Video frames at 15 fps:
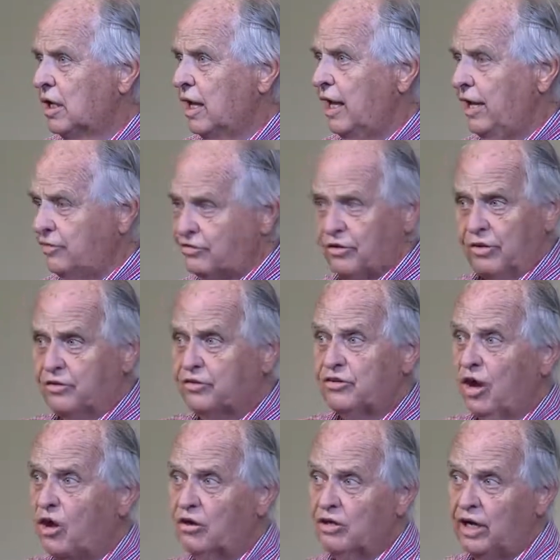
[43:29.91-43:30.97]
And so there's
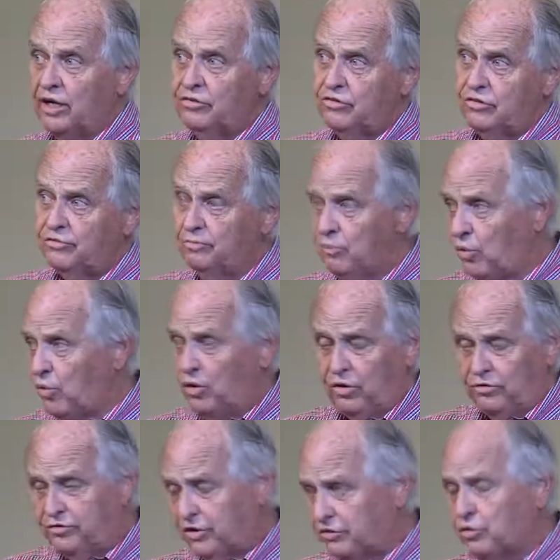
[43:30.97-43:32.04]
all kinds of
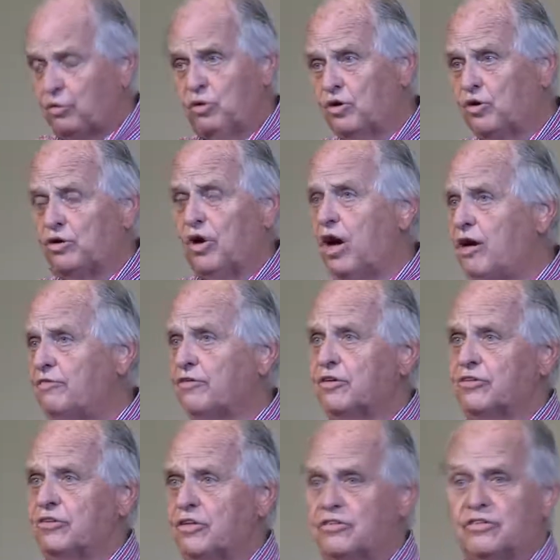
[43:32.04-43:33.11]
molds that the world
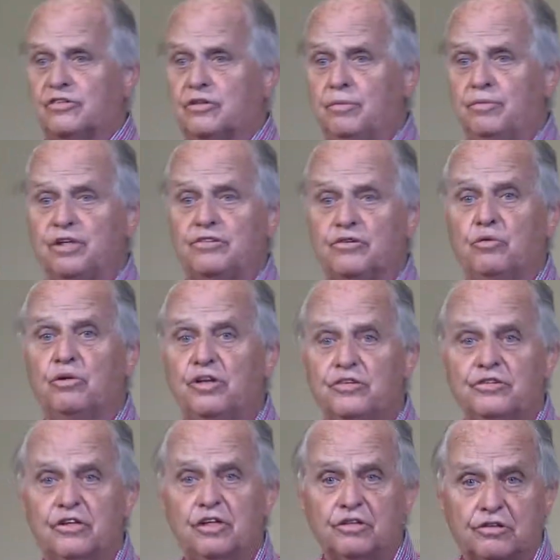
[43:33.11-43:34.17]
offers us to be
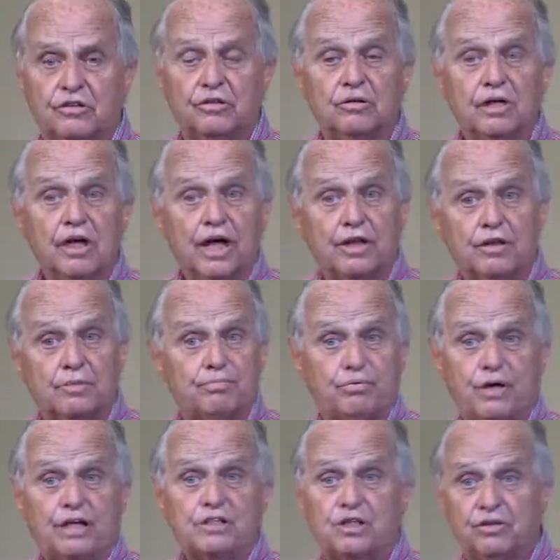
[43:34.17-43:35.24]
squeezed into. And the
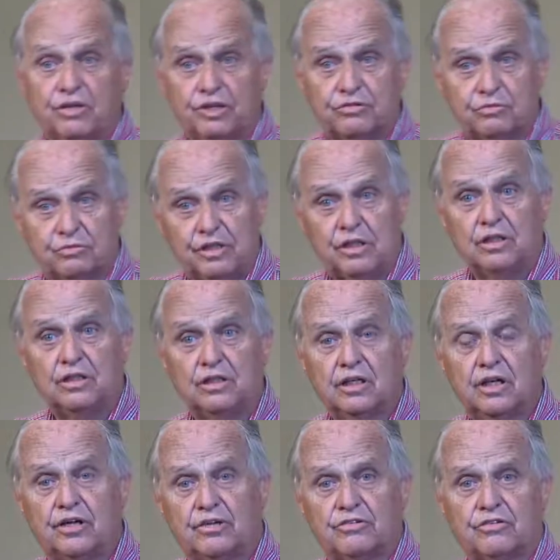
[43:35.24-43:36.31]
pressure is real
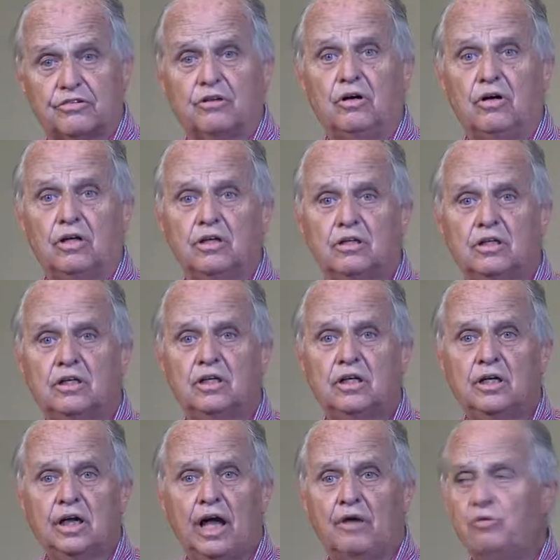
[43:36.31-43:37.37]
and it's strong.
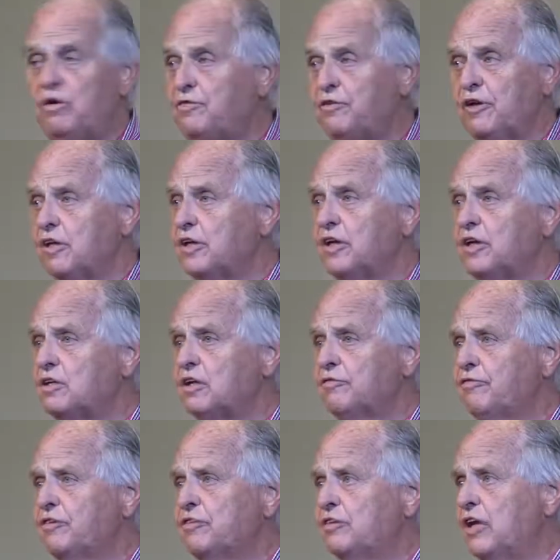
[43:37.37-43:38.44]
And we feel it at
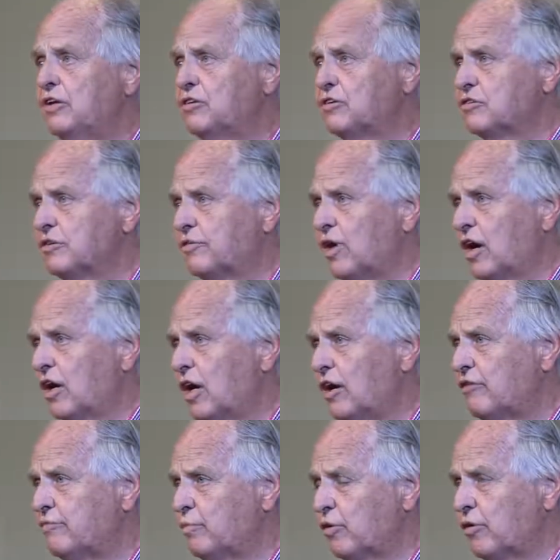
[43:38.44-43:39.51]
different stages of our
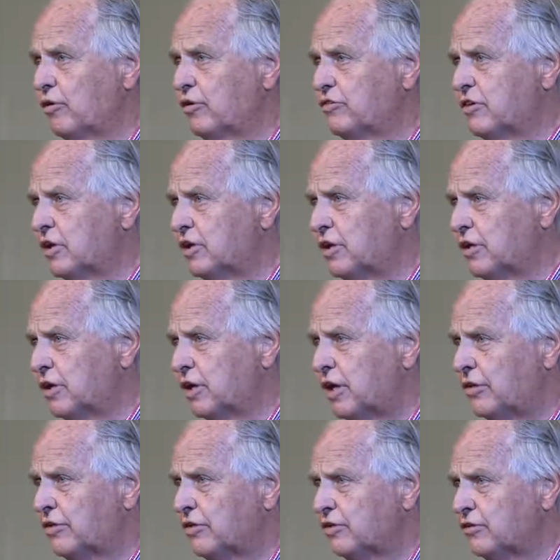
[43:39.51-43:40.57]
life more urgently than
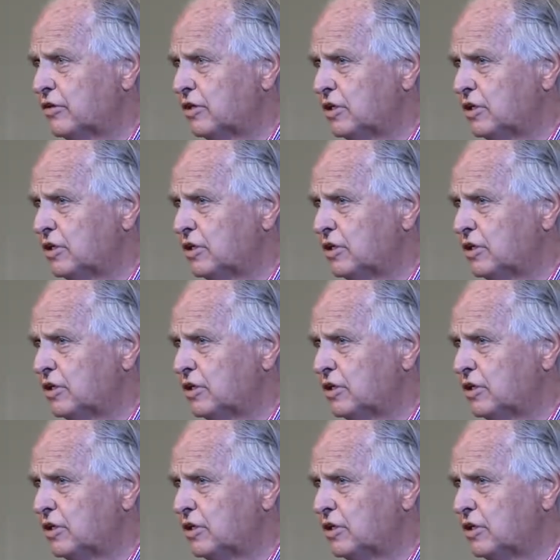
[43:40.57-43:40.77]
others.